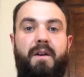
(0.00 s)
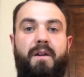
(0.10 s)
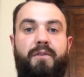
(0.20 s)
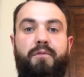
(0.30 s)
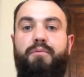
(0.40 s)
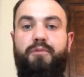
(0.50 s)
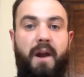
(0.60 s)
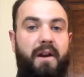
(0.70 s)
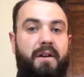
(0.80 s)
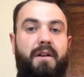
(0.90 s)
through
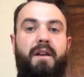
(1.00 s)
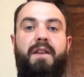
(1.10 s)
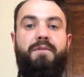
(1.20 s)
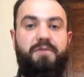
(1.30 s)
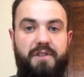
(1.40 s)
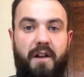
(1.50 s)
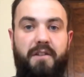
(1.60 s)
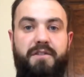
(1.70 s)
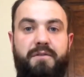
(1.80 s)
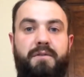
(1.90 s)
prayer and through
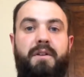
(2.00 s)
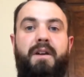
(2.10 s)
solitude,